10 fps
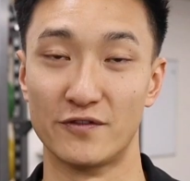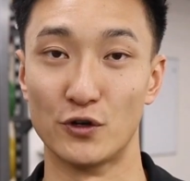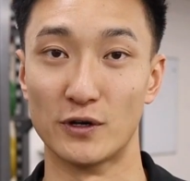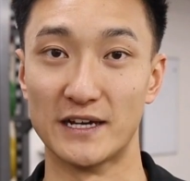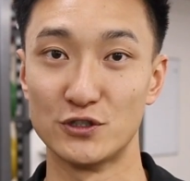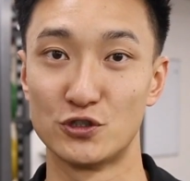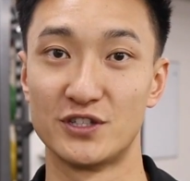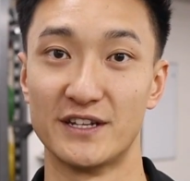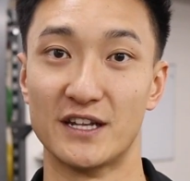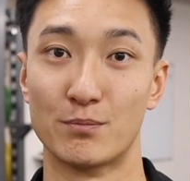if you're
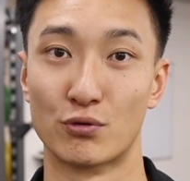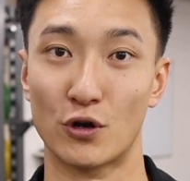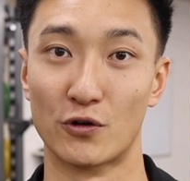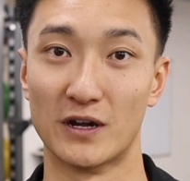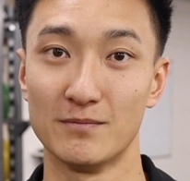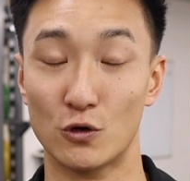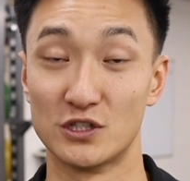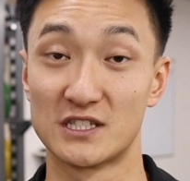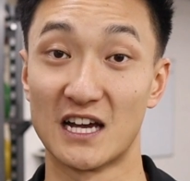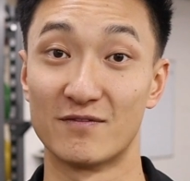interested in the program or
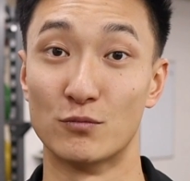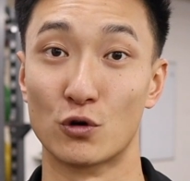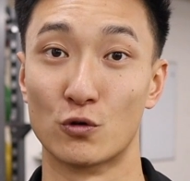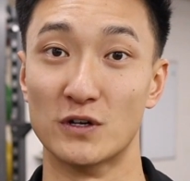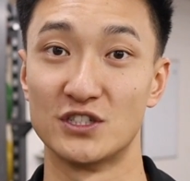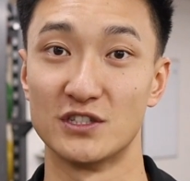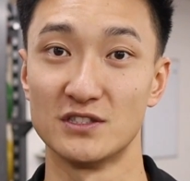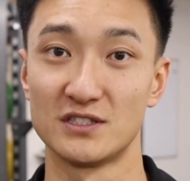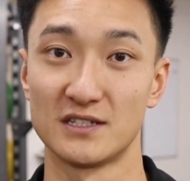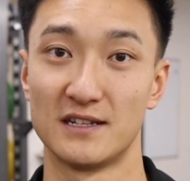just have more
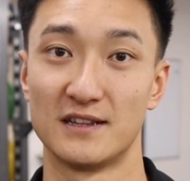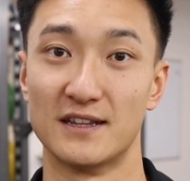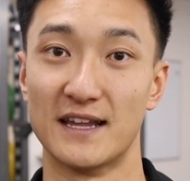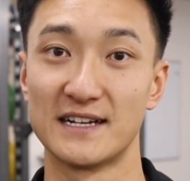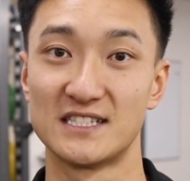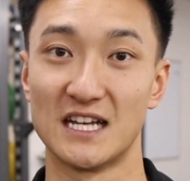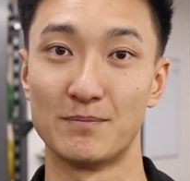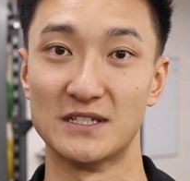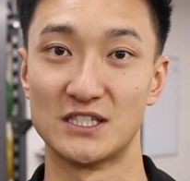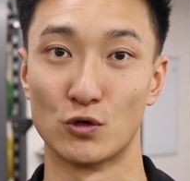questions, the next
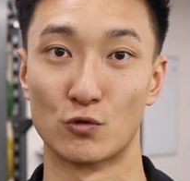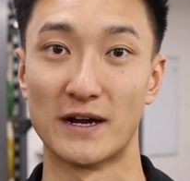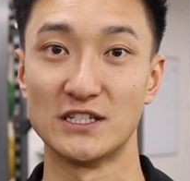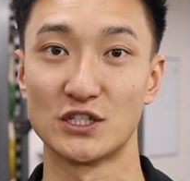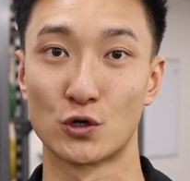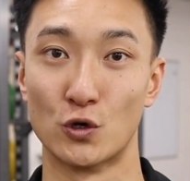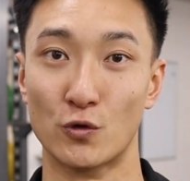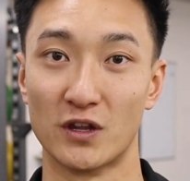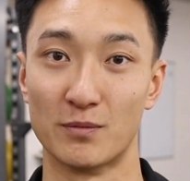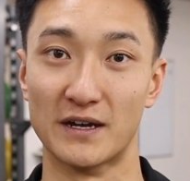step is to arrange a
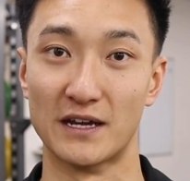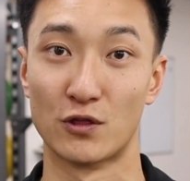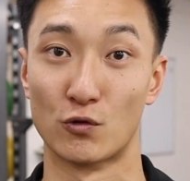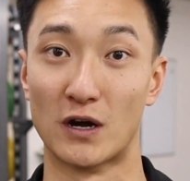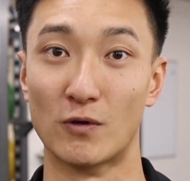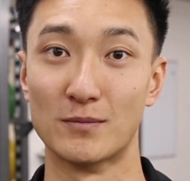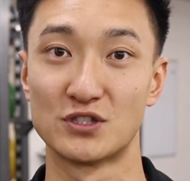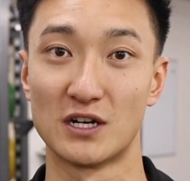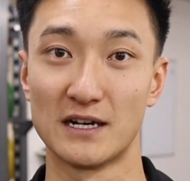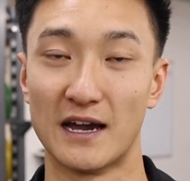call with me through our
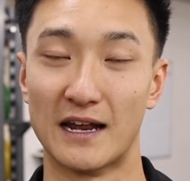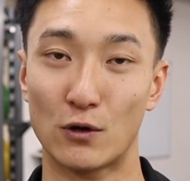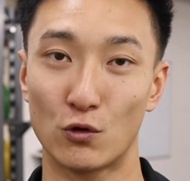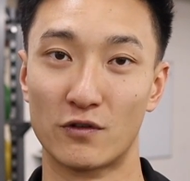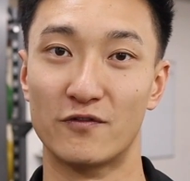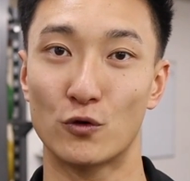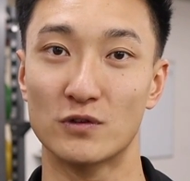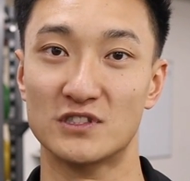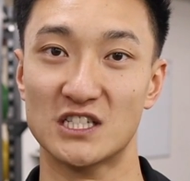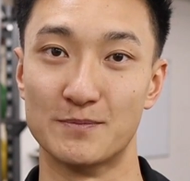website, and I look
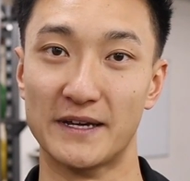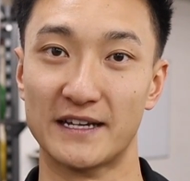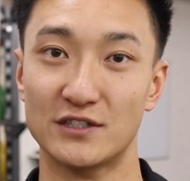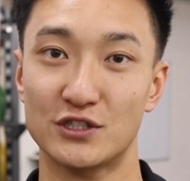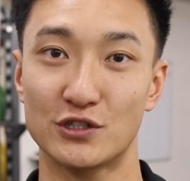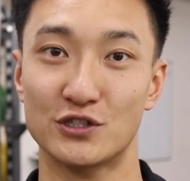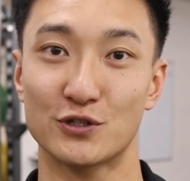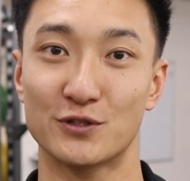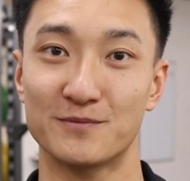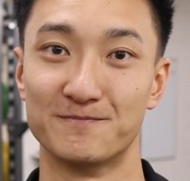forward to speaking to you soon.